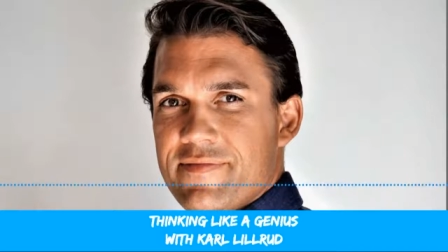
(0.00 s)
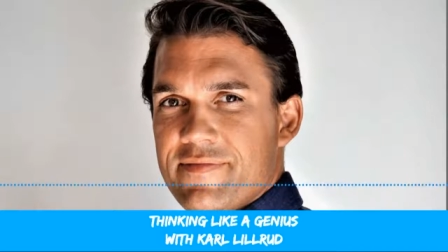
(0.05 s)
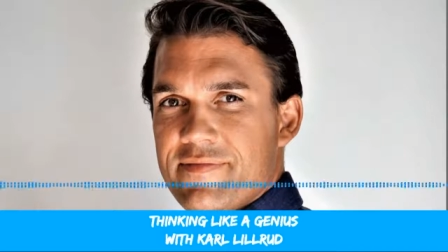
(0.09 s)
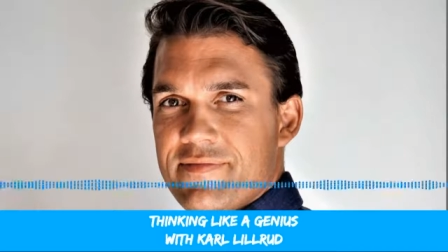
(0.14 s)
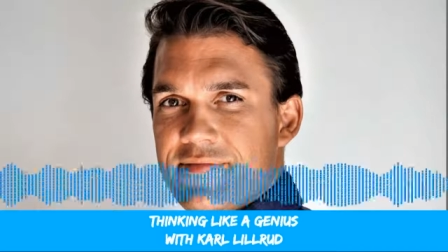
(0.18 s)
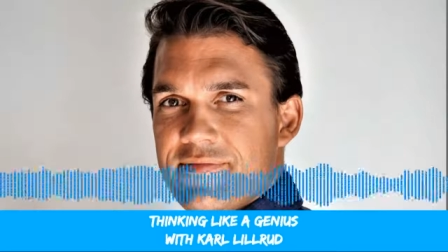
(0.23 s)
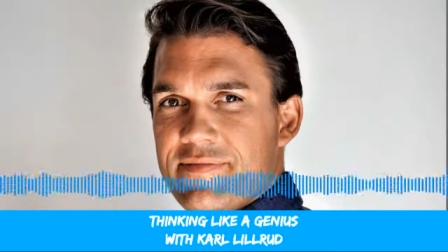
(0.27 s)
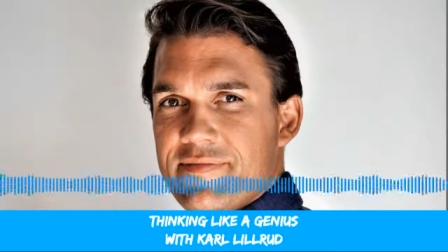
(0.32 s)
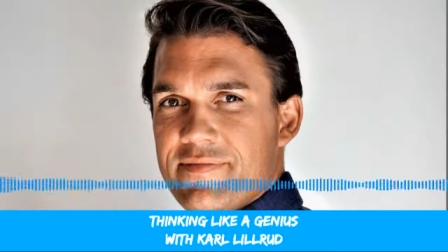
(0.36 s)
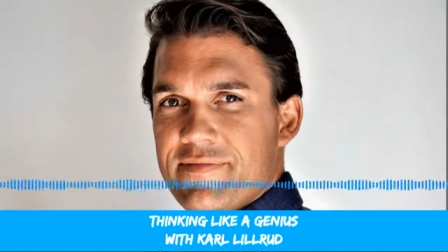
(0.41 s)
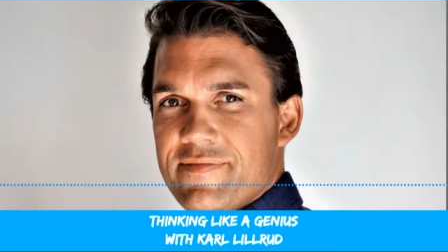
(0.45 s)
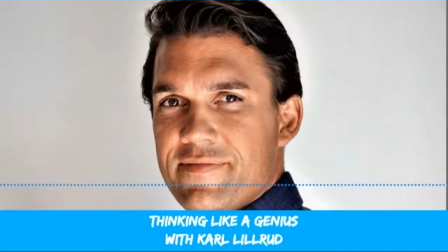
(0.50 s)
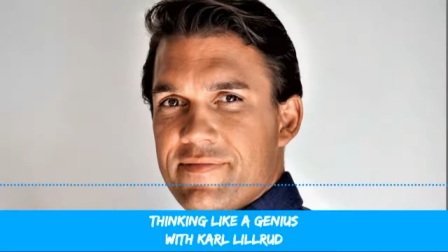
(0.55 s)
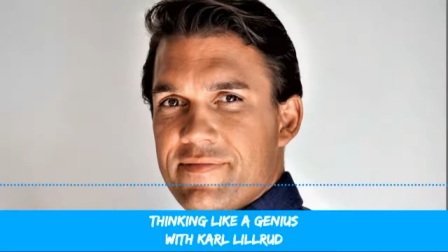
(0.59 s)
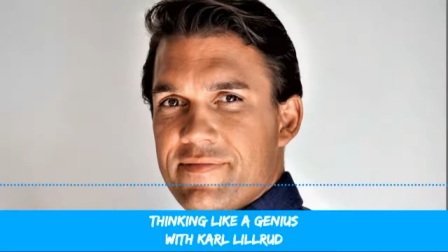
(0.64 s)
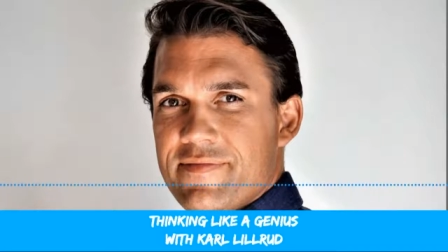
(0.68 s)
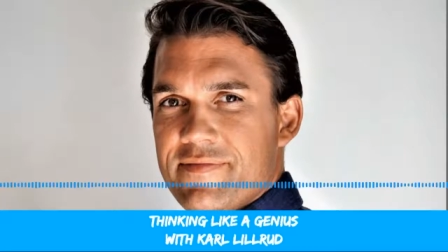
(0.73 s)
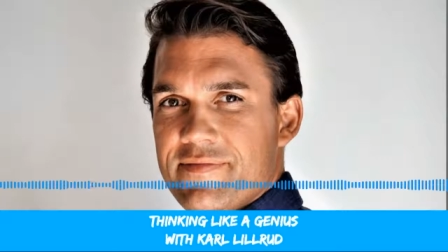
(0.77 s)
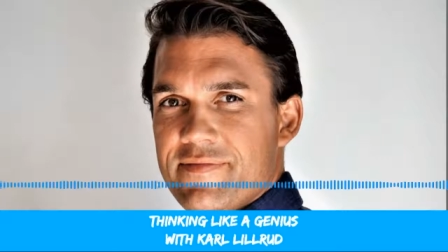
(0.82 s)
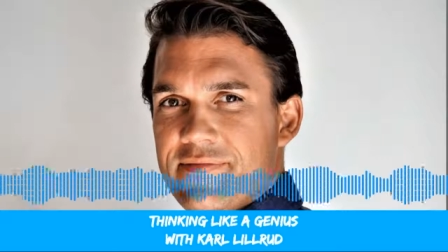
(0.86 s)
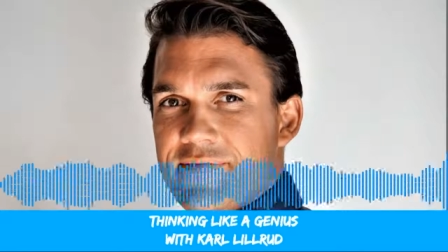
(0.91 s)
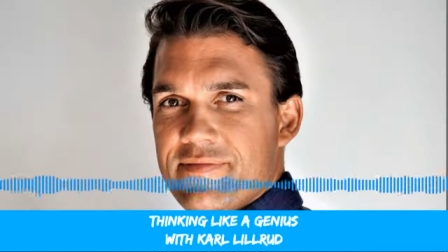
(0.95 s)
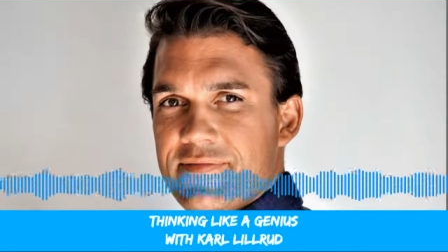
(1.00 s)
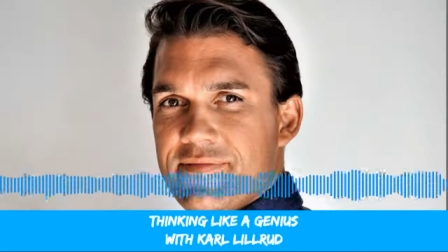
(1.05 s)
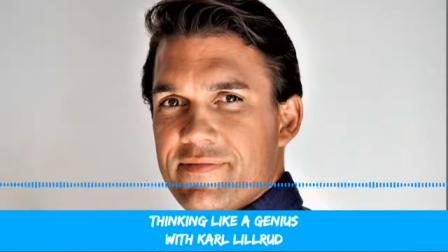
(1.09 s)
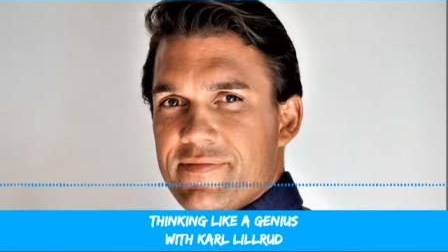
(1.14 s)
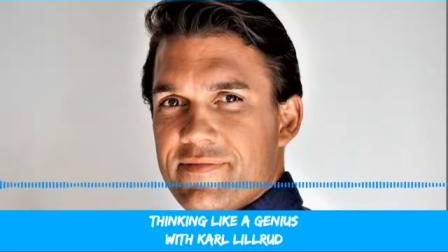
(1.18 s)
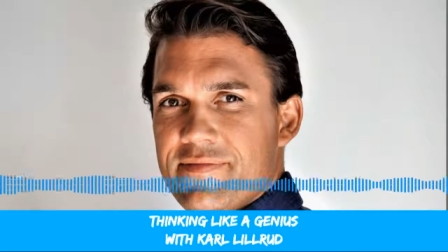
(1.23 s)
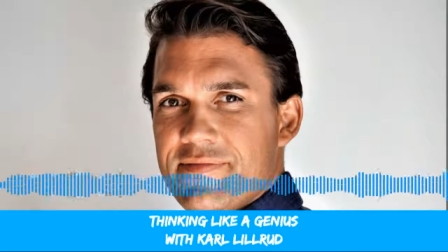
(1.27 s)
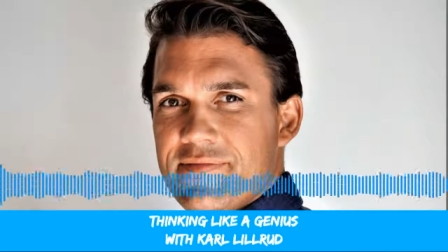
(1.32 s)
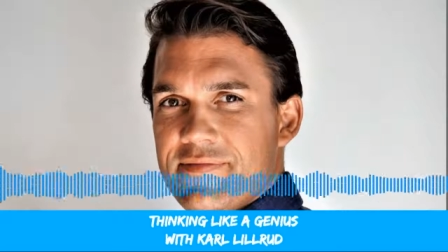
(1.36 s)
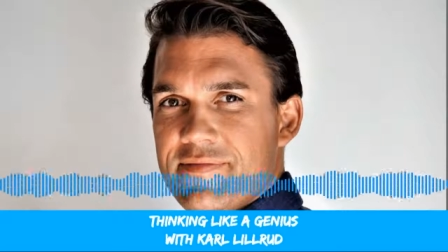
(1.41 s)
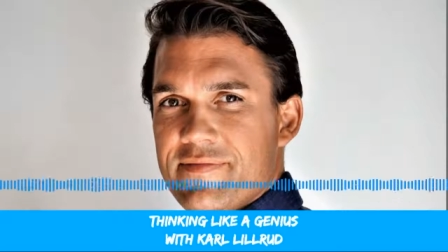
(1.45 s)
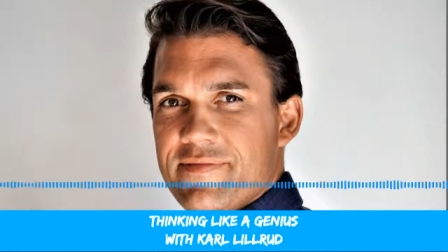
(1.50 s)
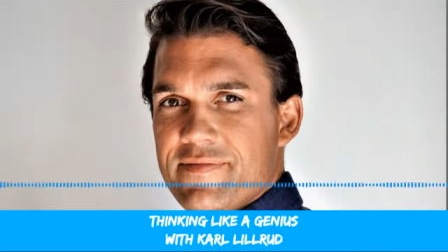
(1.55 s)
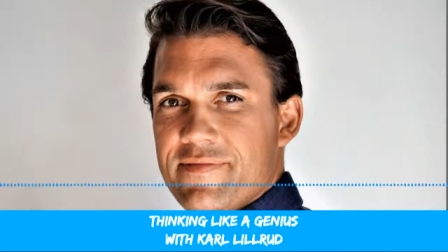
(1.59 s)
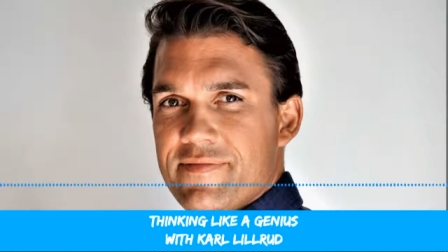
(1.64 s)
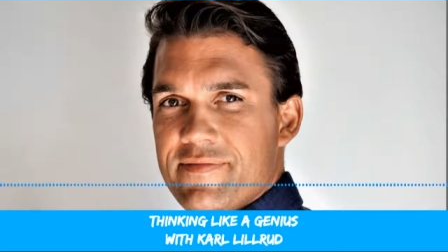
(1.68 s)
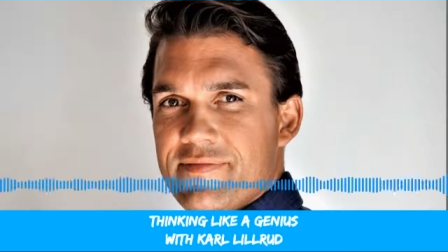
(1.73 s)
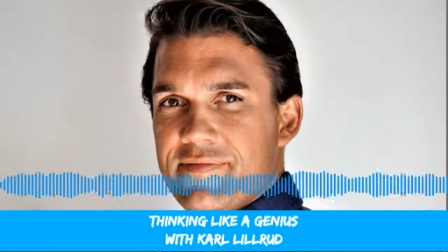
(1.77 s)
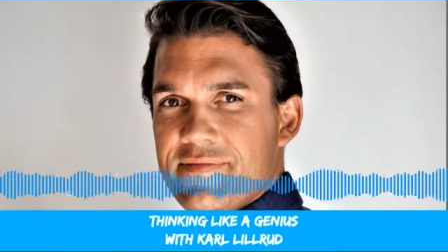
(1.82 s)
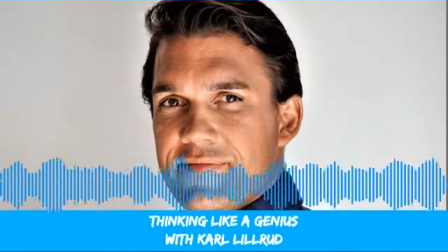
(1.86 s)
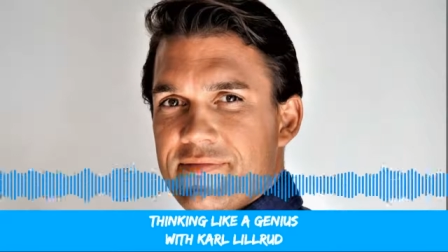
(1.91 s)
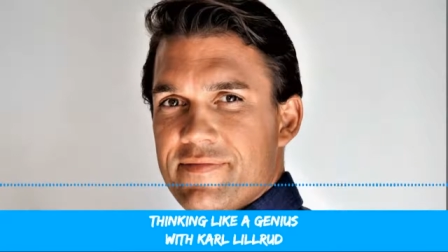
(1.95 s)
So, how would you
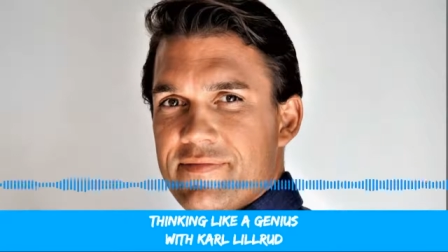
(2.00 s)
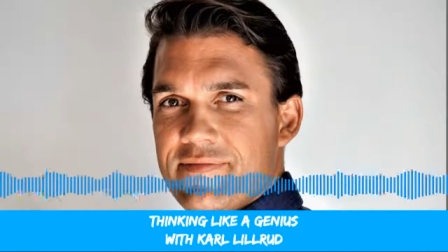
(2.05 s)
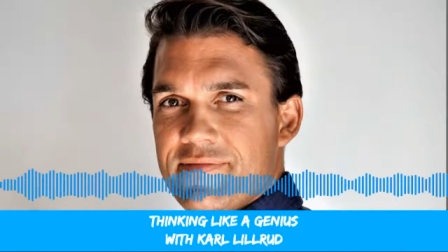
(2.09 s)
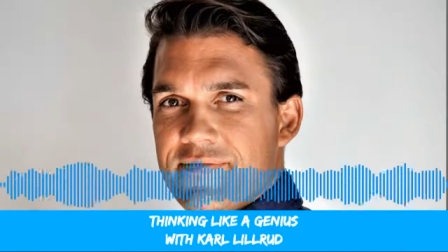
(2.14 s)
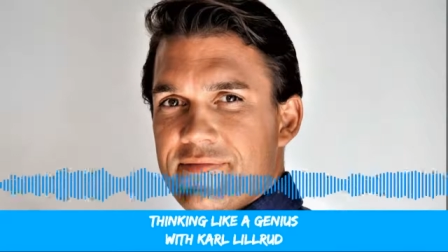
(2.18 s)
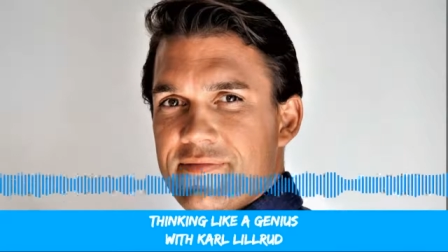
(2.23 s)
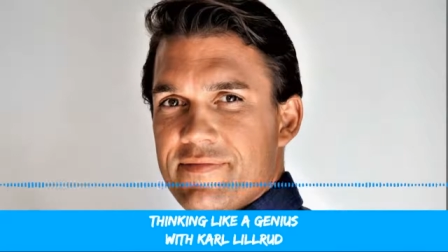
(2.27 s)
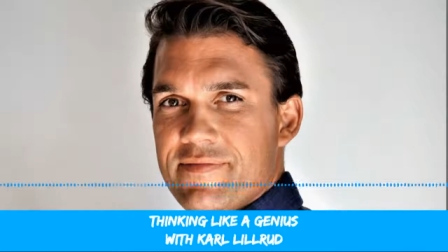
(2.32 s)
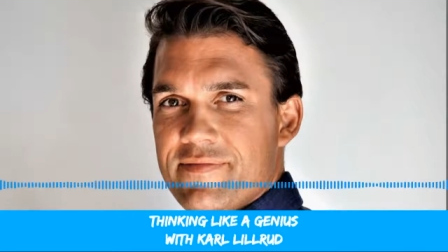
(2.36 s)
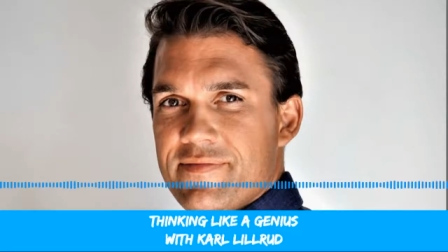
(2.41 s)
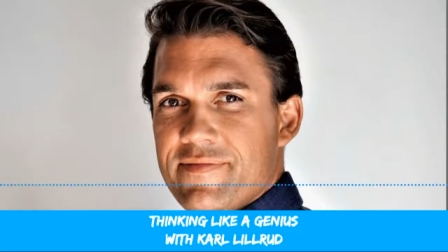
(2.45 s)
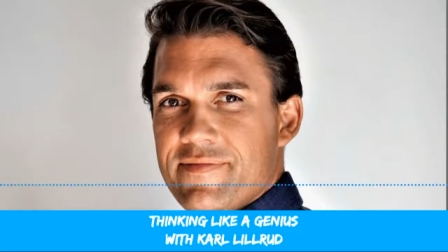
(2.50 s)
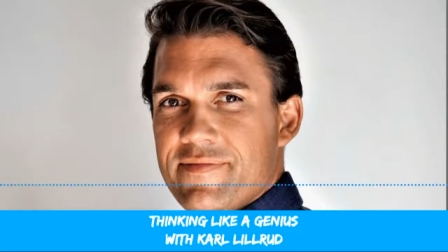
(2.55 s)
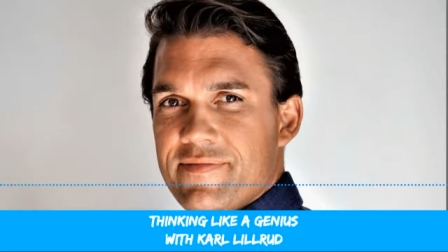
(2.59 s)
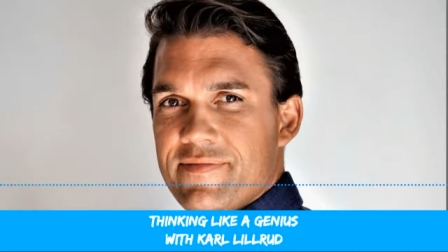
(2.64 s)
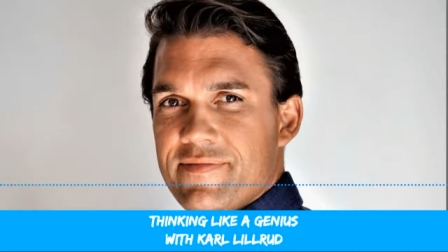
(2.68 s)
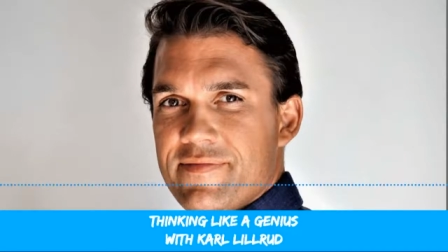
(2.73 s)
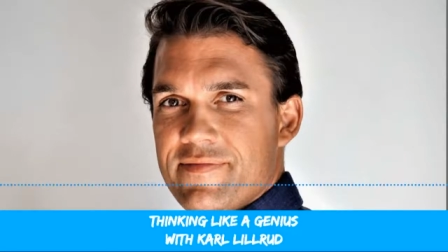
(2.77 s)
look at it